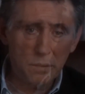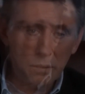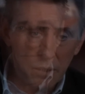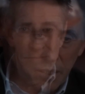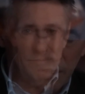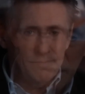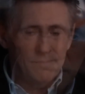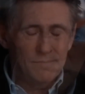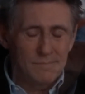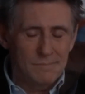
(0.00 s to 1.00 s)
Are you okay?
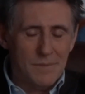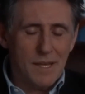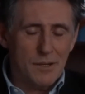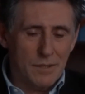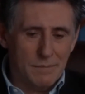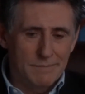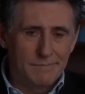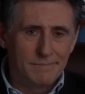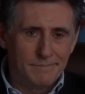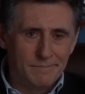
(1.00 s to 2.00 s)
Thank you.
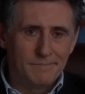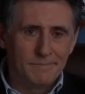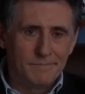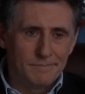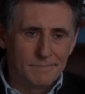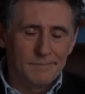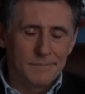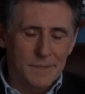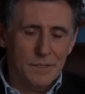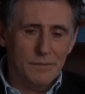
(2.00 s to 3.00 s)

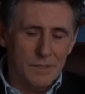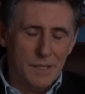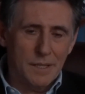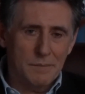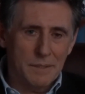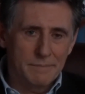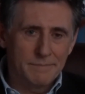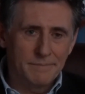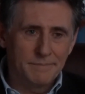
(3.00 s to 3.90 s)
Thanks for telling me.